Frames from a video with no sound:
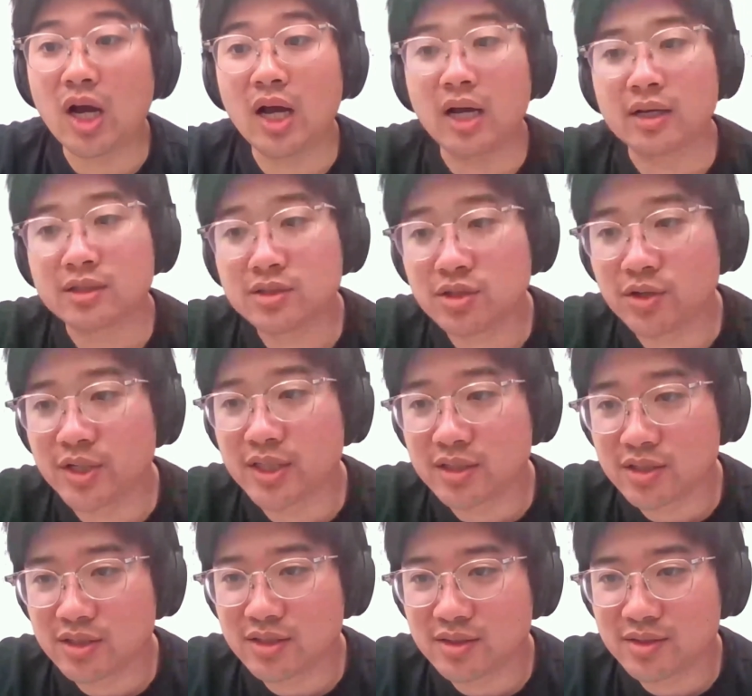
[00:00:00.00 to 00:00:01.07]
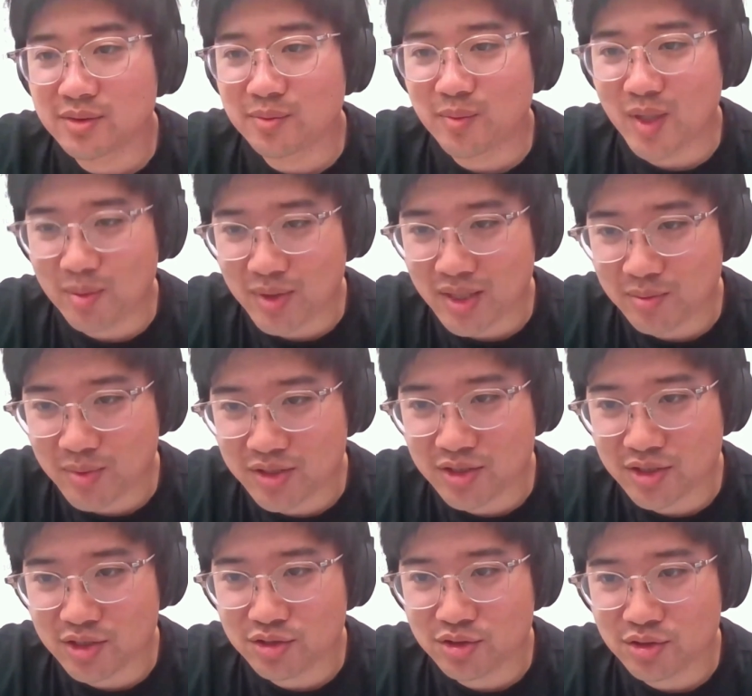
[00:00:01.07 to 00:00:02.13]
Sorry, so maybe I
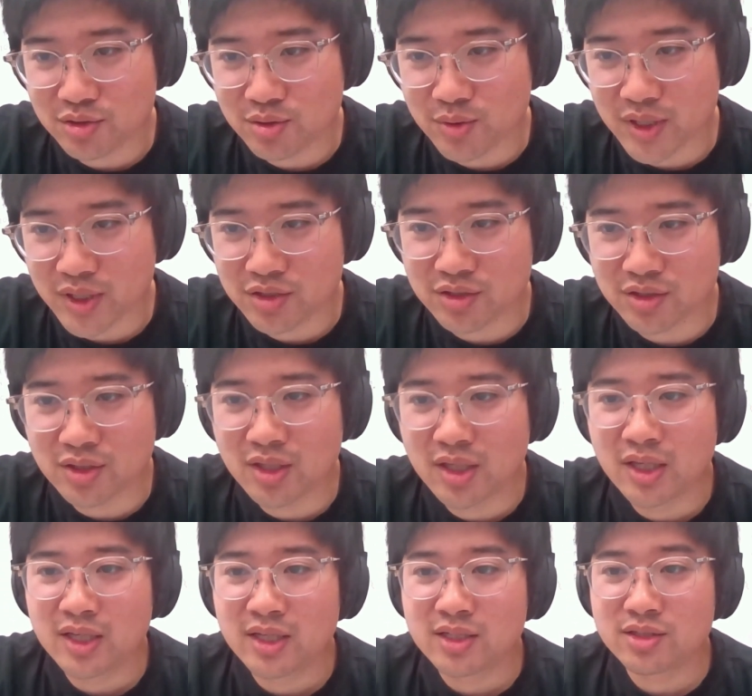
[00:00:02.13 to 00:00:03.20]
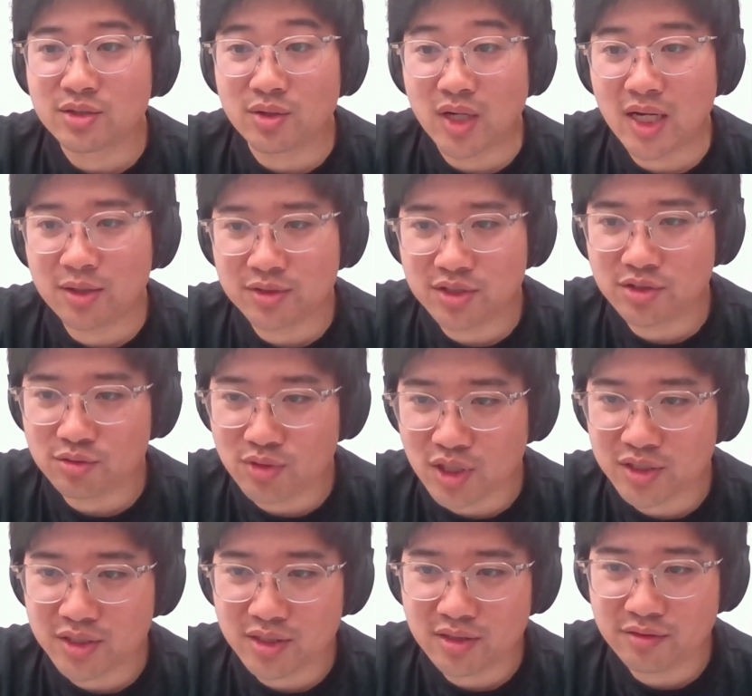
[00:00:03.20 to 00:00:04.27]
misunderstood the question. So how does the ROS
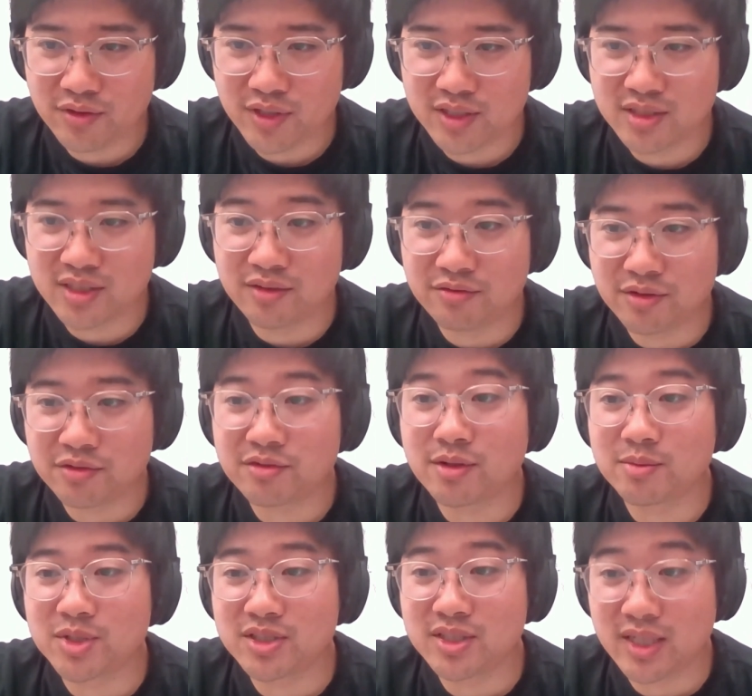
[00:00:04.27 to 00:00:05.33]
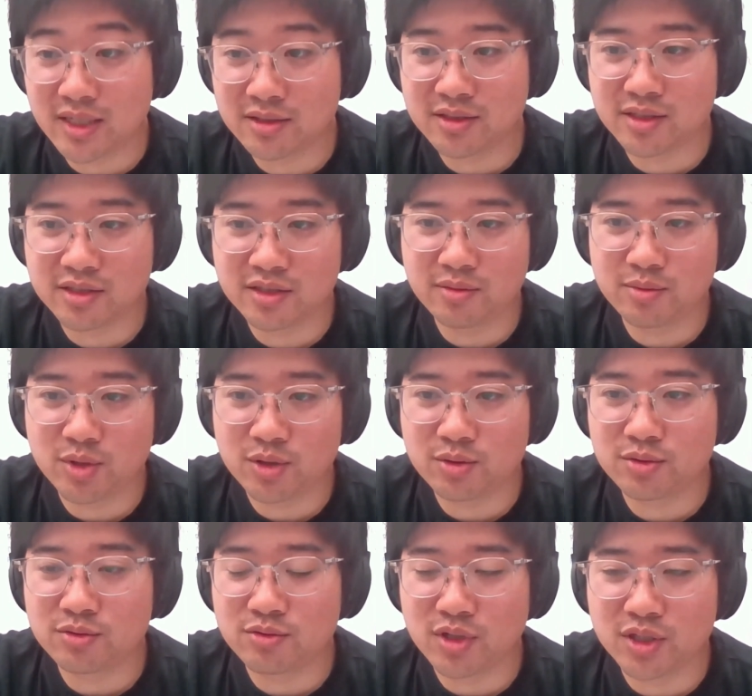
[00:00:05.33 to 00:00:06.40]
interface differ from the standard Gazebo
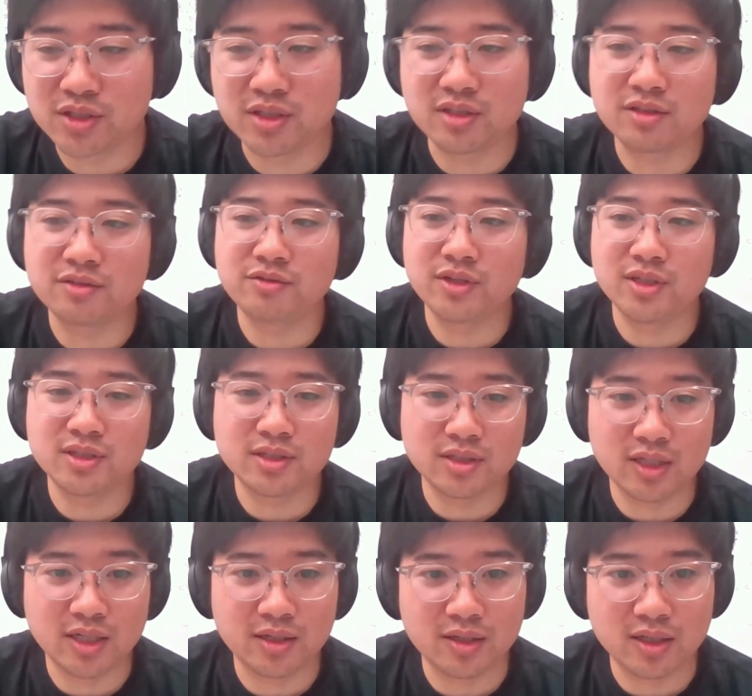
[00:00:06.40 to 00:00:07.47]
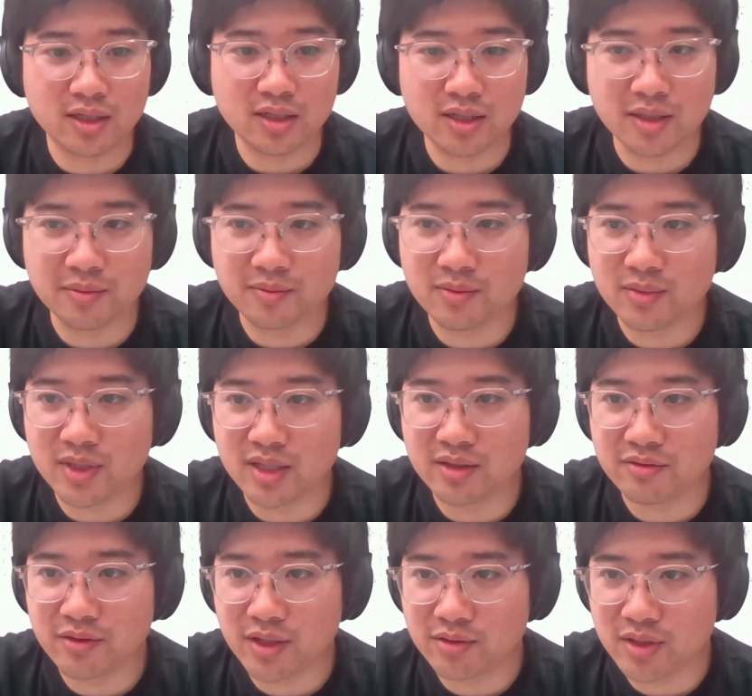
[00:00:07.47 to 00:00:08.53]
ROS interface, if
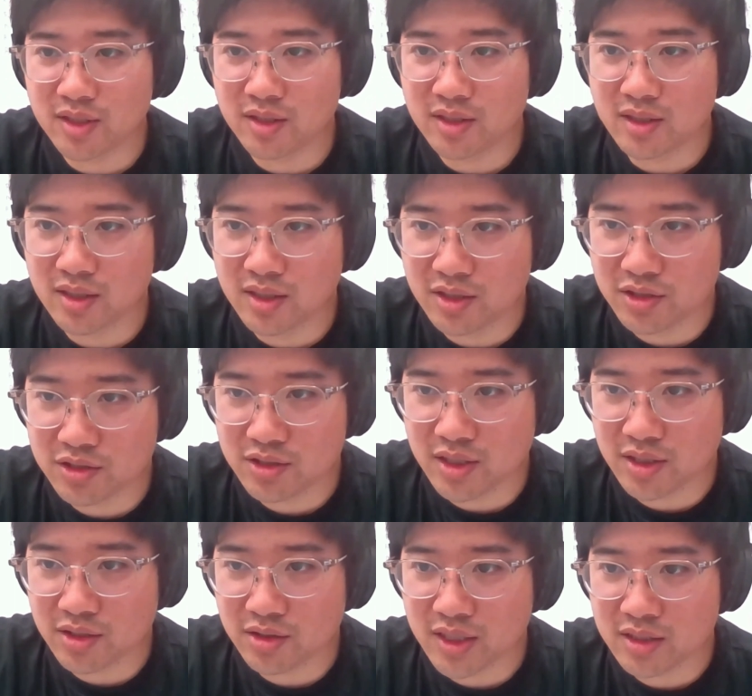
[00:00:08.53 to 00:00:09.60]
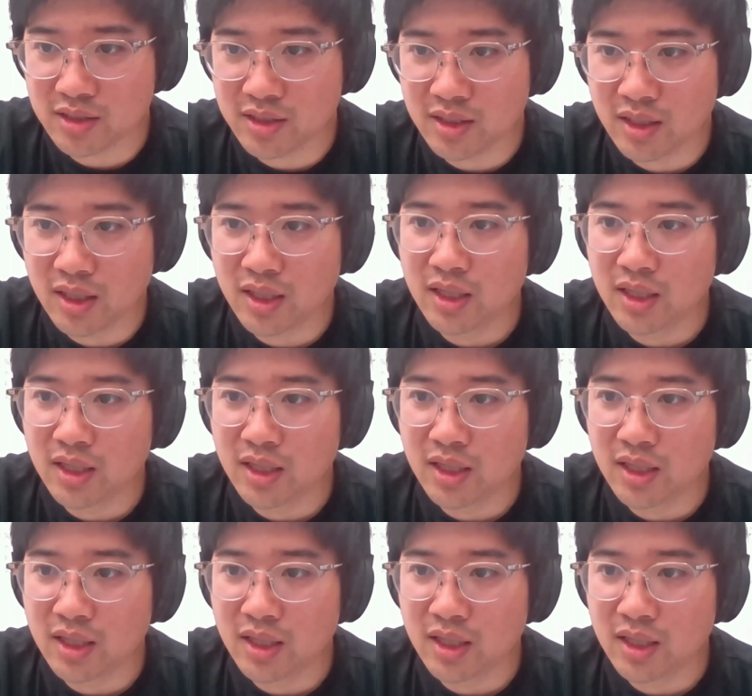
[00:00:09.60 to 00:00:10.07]
I understand correctly?